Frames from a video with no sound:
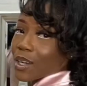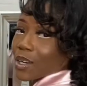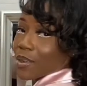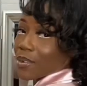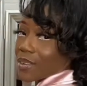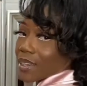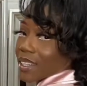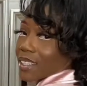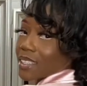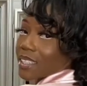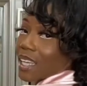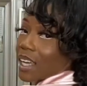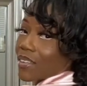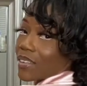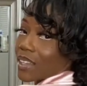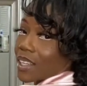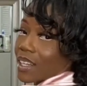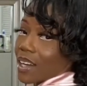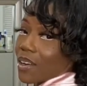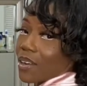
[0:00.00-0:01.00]
we could
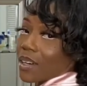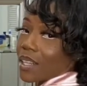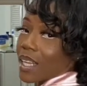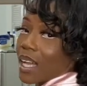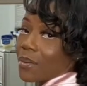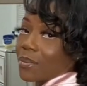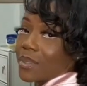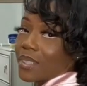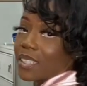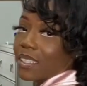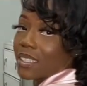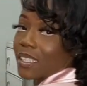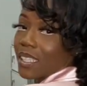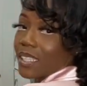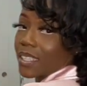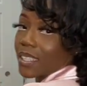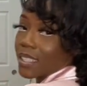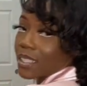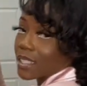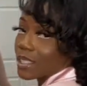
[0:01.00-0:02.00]
definitely go clubbing in
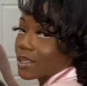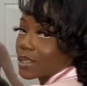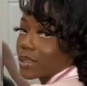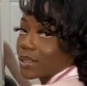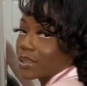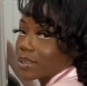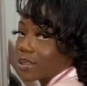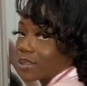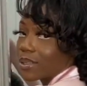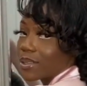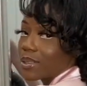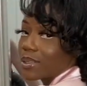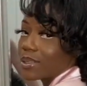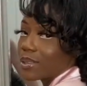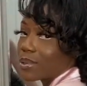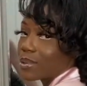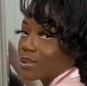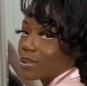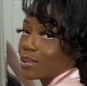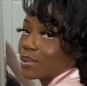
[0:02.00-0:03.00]
this. Ooh,
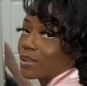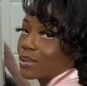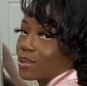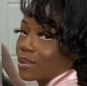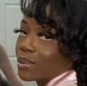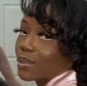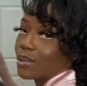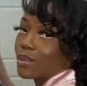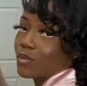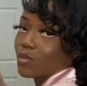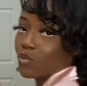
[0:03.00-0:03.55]
ooh, ooh.